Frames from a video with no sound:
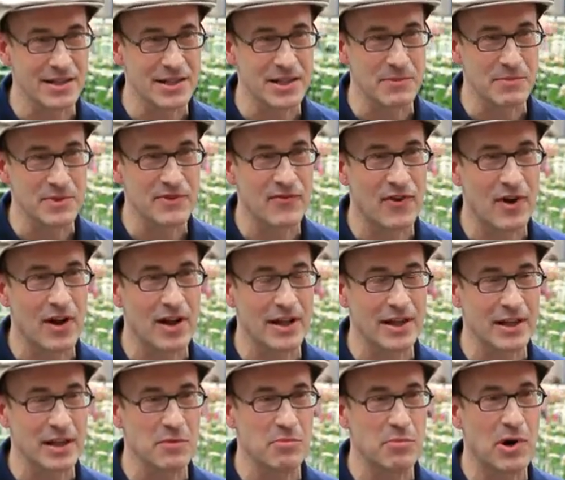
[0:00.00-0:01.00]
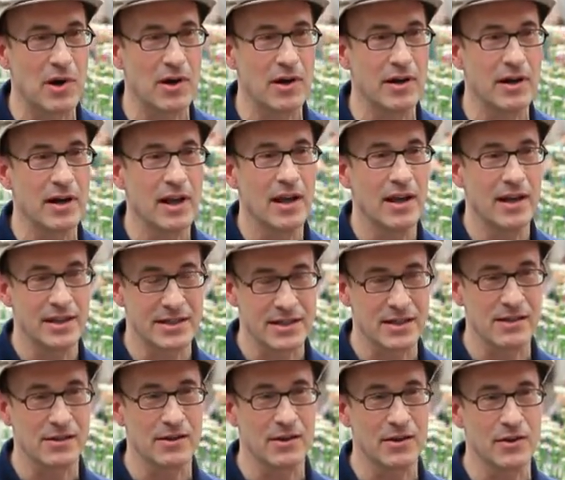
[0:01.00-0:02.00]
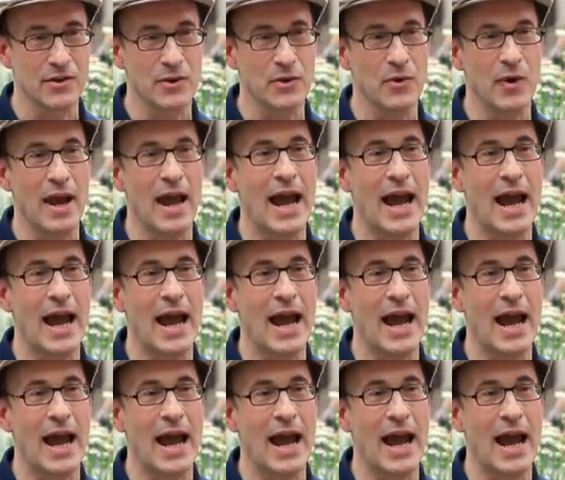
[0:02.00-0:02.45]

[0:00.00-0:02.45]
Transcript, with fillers: system's falling apart, it's clear you